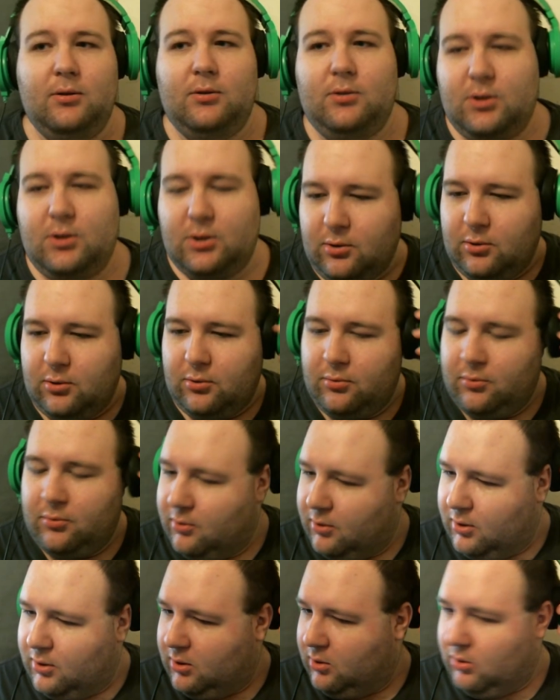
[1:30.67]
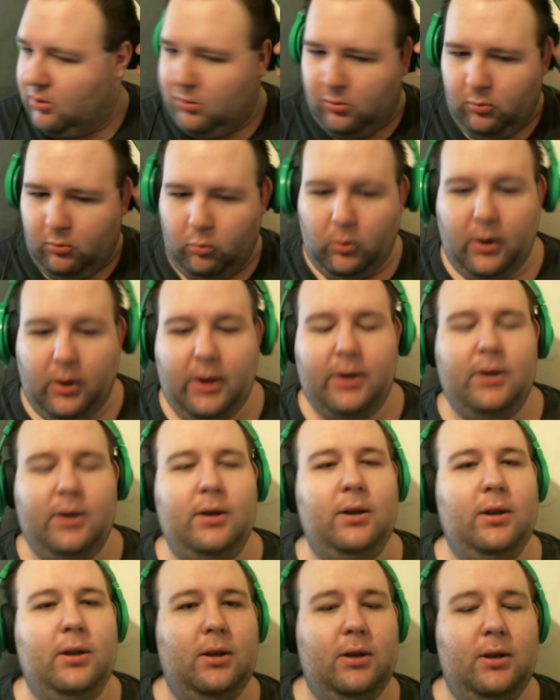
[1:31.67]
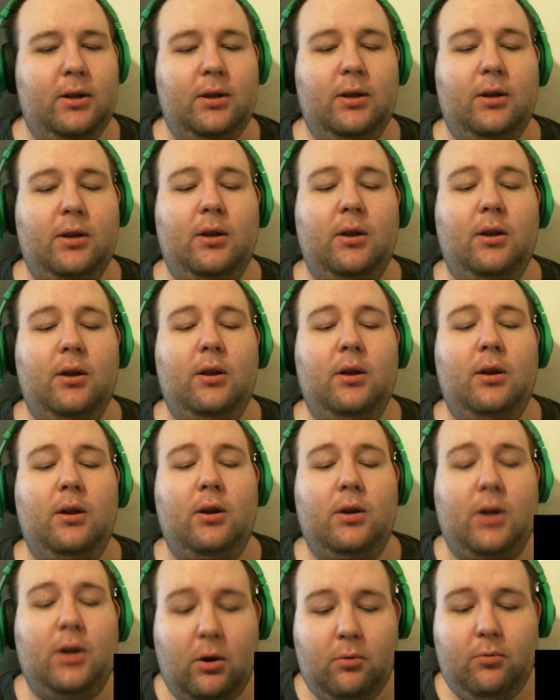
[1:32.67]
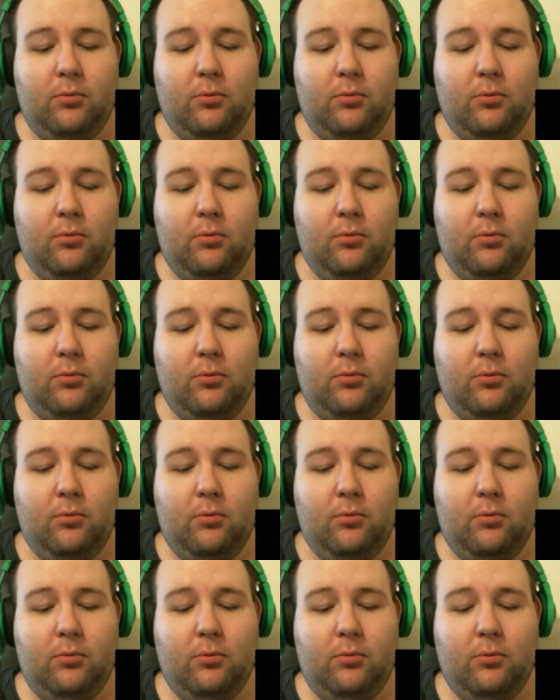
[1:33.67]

2, 1, go.